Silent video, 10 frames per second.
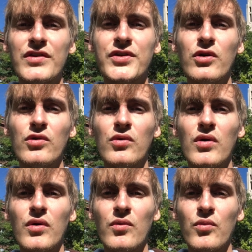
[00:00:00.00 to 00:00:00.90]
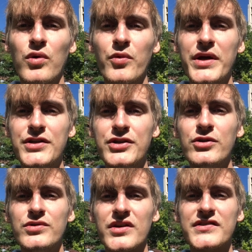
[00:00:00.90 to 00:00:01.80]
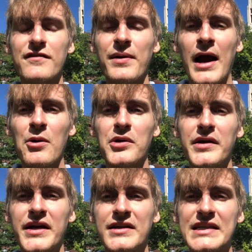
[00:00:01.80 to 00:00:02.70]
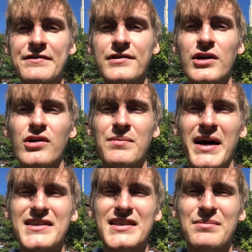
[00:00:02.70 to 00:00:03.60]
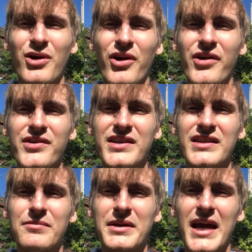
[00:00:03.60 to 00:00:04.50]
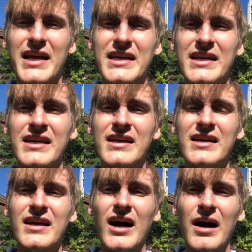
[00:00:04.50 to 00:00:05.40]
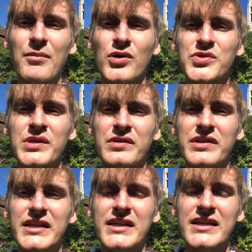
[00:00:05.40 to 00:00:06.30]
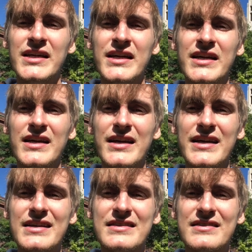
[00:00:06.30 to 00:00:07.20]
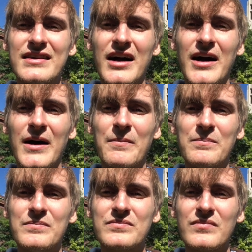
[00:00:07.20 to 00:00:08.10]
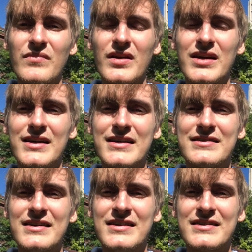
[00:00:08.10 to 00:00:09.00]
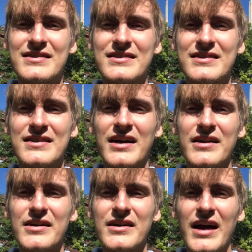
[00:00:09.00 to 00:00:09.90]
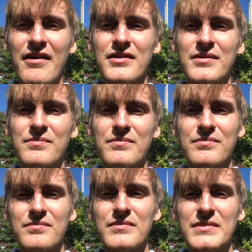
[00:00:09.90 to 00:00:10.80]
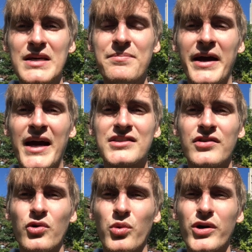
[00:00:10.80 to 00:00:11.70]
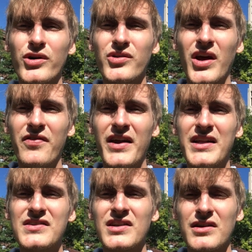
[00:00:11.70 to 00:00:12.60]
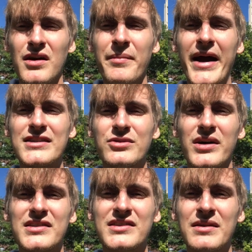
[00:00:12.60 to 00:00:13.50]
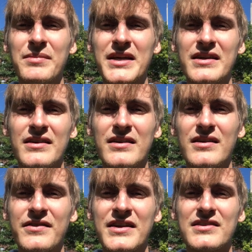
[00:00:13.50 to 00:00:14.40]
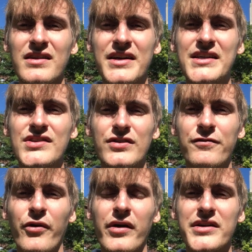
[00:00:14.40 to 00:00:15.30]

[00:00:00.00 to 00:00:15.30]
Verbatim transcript: so what we do does have power and even though it might seem hard in the beginning, um, ultimately it's, um, it's, it's gonna have an impact on the world and then it's gonna come back to us and make it things a lot easier for